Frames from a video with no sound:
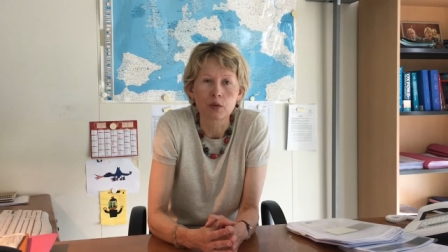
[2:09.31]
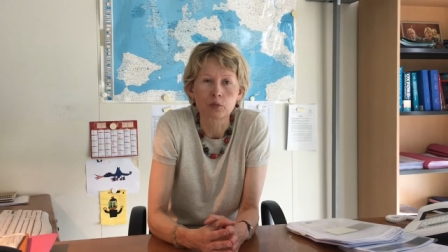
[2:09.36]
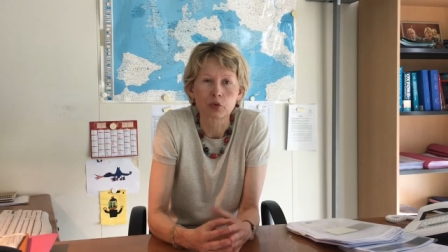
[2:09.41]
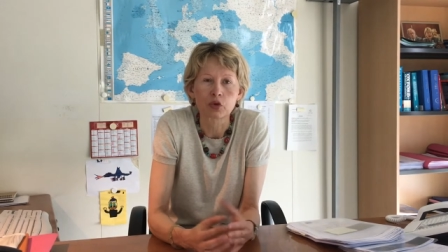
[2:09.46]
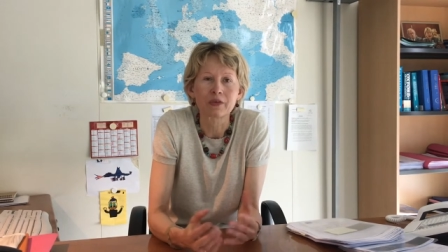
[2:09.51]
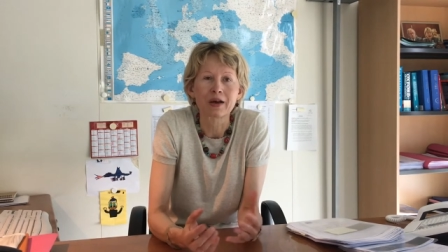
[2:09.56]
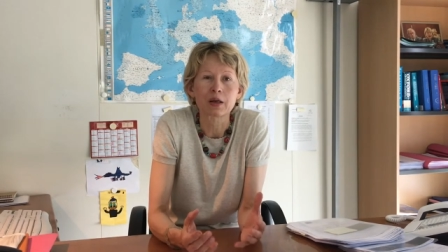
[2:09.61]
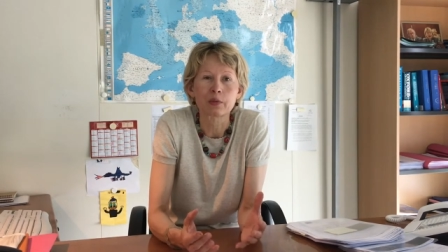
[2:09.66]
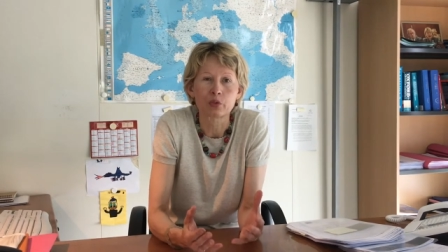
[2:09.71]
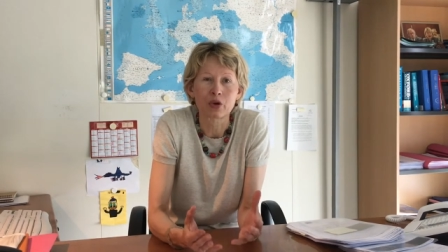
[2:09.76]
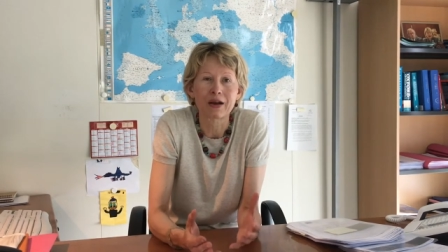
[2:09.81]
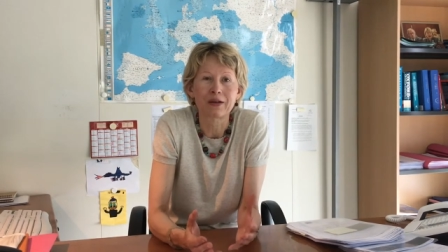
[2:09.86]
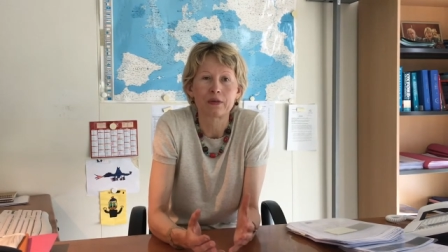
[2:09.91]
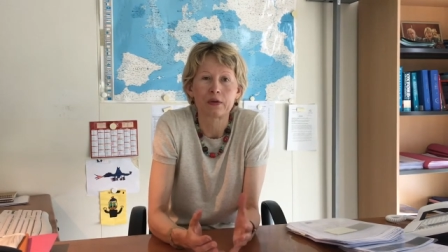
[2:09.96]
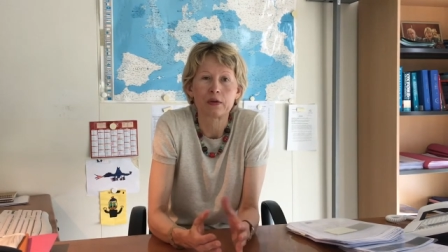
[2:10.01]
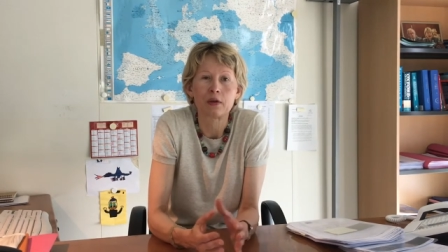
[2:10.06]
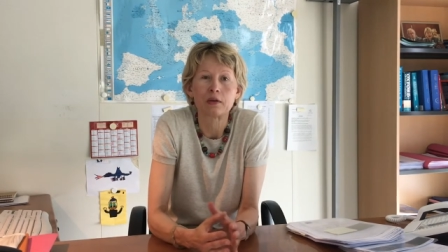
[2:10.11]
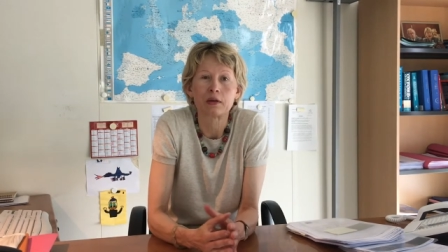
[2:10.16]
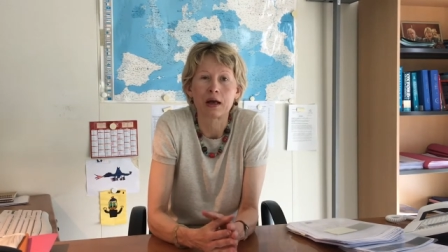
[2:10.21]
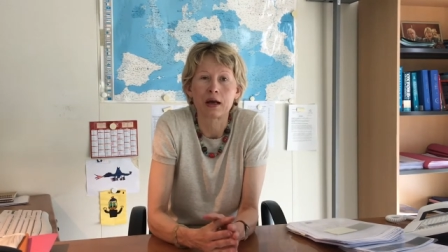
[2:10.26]
provide
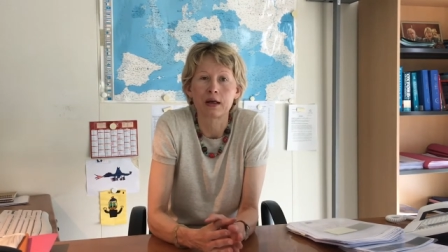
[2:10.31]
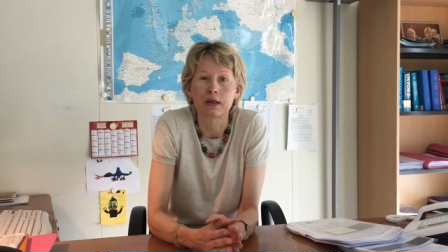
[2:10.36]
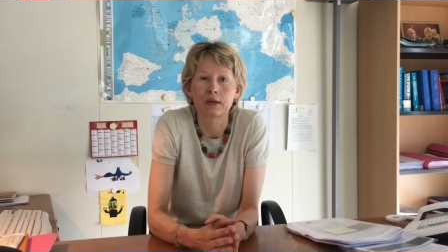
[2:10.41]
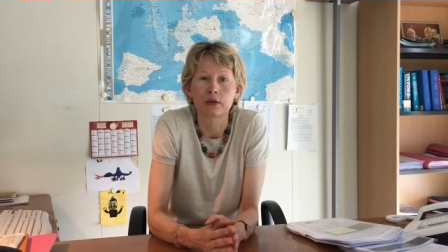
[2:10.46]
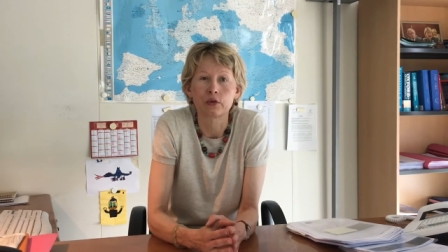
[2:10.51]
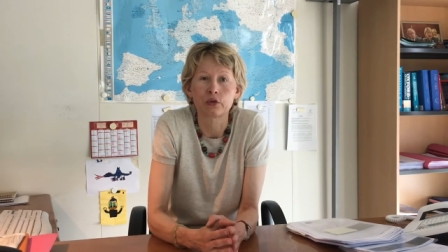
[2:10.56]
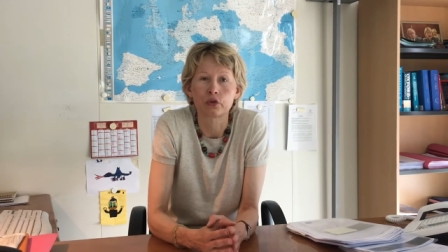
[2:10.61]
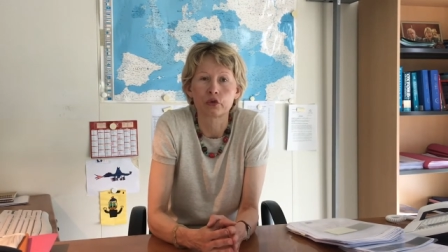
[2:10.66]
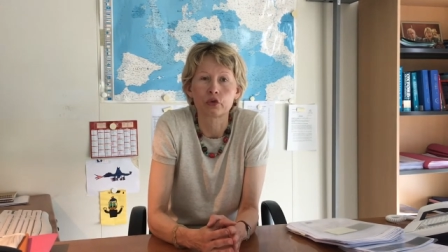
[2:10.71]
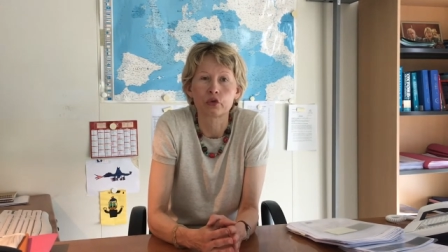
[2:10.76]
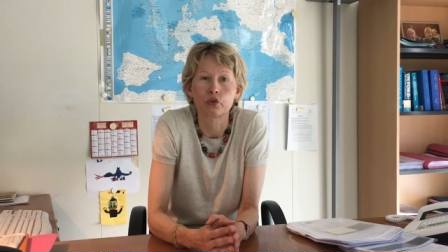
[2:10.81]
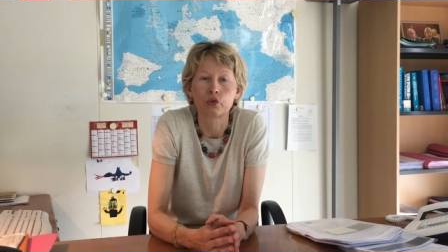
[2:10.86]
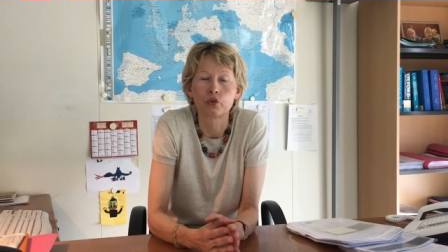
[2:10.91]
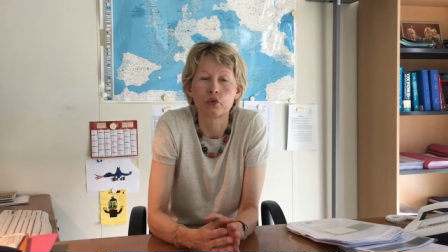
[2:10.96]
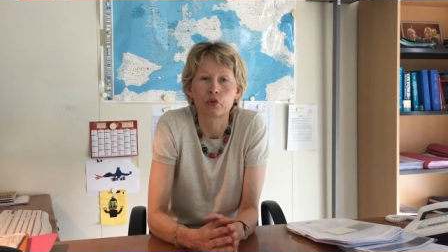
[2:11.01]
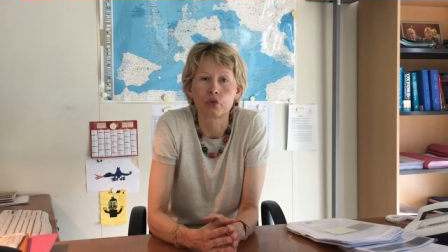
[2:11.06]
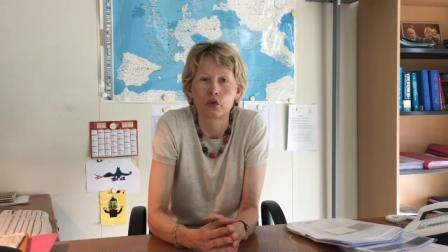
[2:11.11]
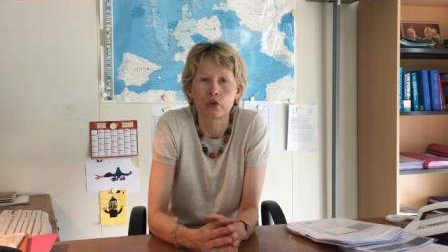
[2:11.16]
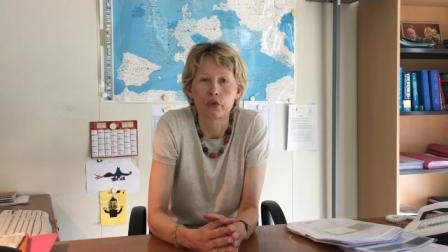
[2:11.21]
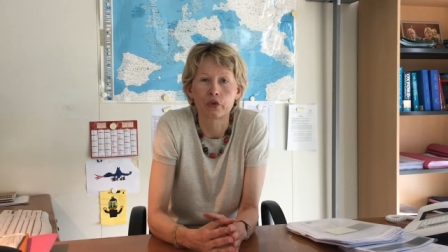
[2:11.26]
practical guidance
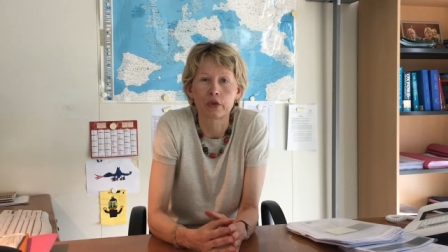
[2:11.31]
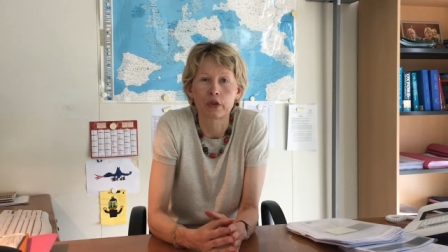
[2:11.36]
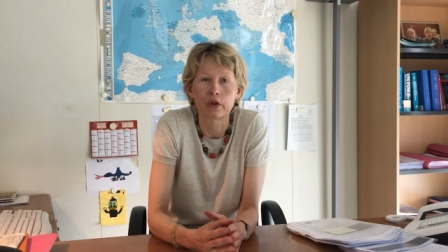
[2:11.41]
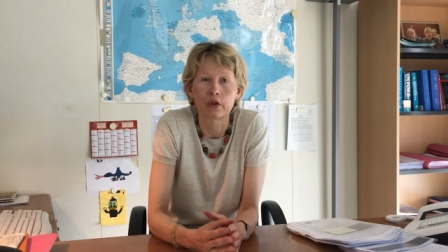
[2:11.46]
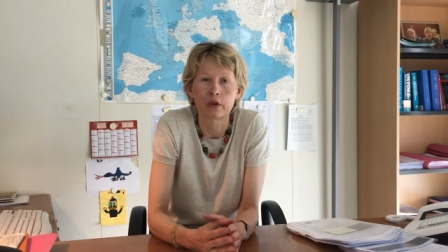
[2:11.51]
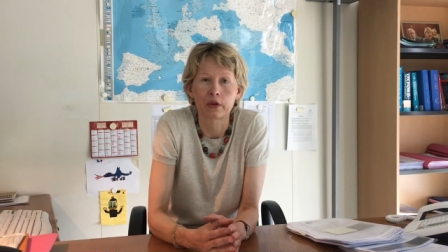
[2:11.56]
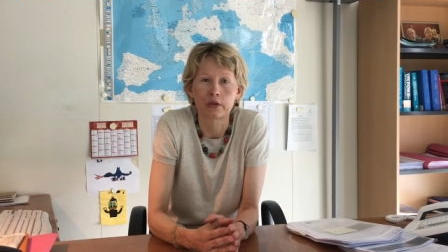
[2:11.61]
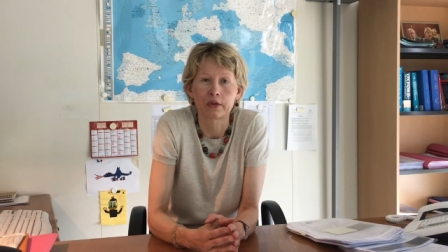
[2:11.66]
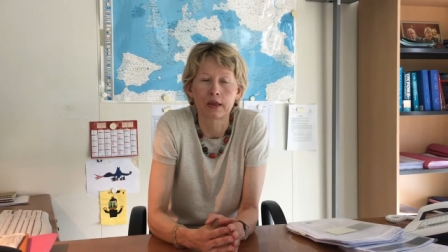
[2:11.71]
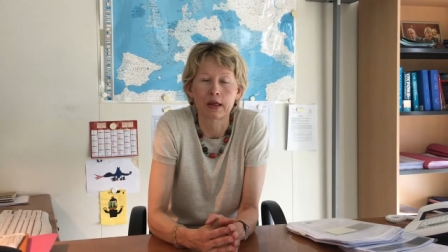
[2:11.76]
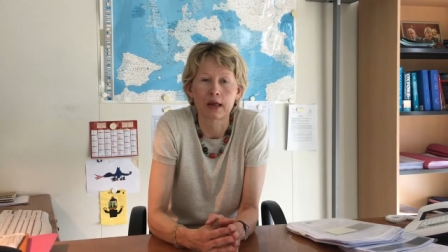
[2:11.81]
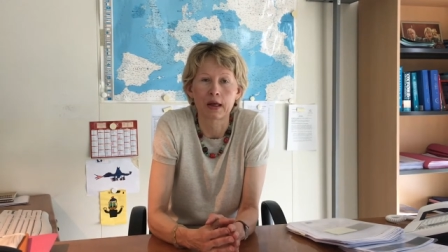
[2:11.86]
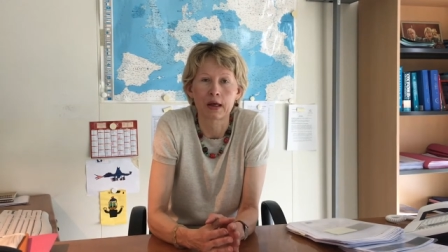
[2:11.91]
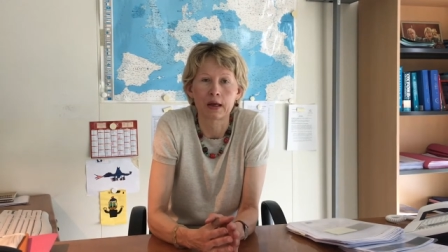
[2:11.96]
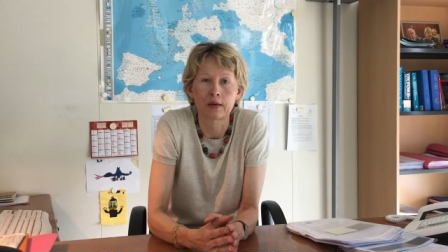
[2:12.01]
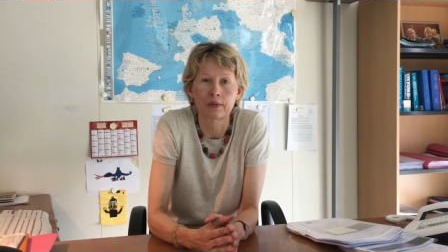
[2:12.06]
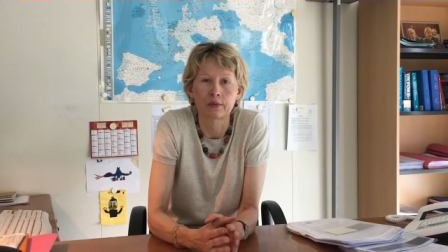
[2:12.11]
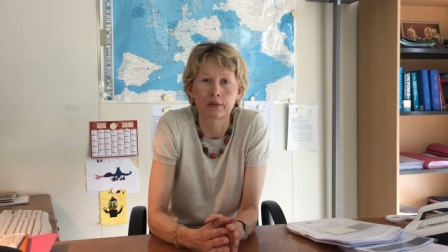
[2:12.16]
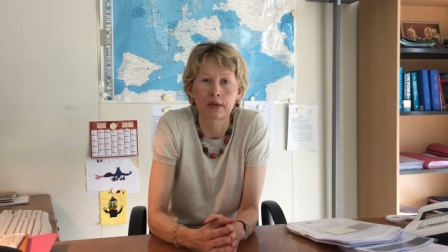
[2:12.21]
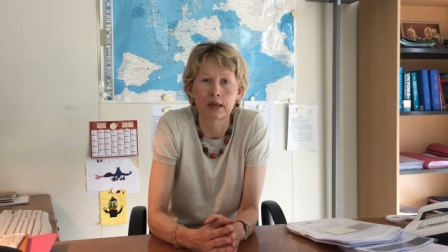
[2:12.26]
to the,
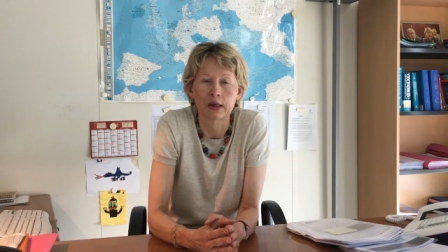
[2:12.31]
their,